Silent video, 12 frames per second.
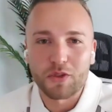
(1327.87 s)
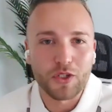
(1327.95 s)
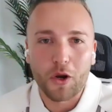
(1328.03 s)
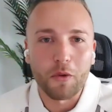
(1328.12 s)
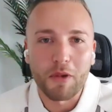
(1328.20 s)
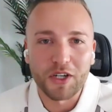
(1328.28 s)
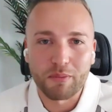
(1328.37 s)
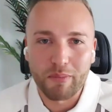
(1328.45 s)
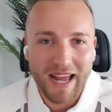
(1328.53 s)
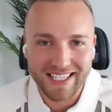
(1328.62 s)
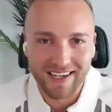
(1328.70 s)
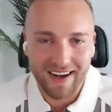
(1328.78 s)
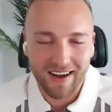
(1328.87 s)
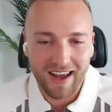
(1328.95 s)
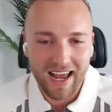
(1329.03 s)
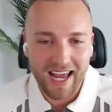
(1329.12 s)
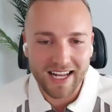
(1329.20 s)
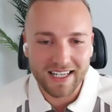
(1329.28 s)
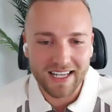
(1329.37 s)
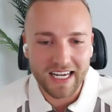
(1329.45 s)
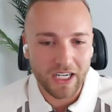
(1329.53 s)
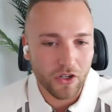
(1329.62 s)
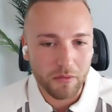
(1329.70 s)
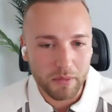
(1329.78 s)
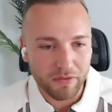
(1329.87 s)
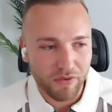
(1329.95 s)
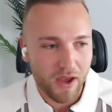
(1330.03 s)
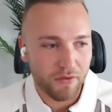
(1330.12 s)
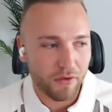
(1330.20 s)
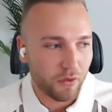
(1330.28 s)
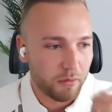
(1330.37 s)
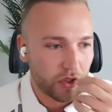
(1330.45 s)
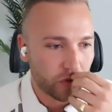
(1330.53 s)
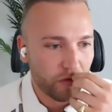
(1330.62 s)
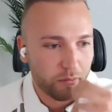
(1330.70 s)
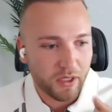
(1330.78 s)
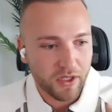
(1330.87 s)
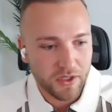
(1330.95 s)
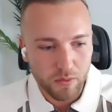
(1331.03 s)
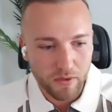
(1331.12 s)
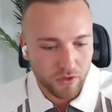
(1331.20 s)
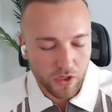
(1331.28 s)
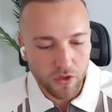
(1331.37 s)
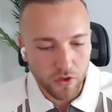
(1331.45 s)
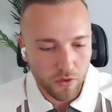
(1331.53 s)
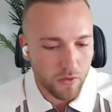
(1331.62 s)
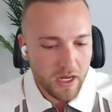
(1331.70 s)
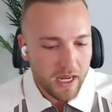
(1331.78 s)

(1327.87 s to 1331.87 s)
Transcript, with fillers: so much better, and it couldn't be further from the truth, because with Google,